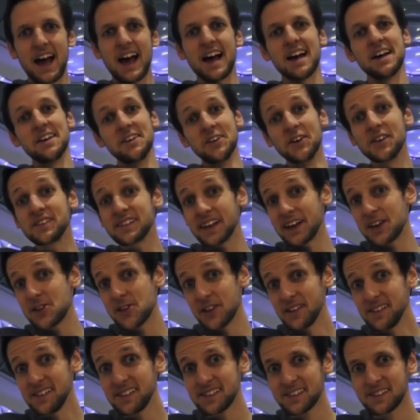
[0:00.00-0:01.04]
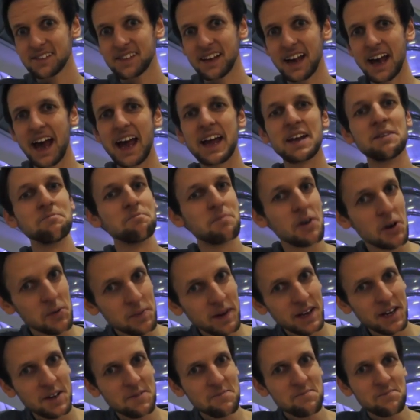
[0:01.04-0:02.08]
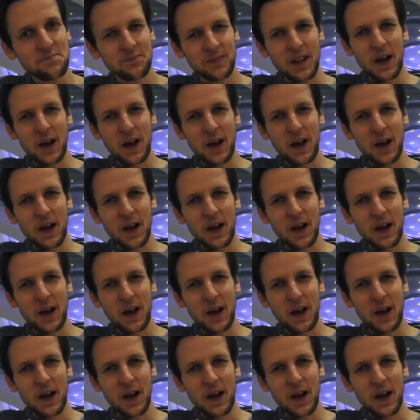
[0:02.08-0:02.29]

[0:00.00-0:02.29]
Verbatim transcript: uh, news agents in Birmingham.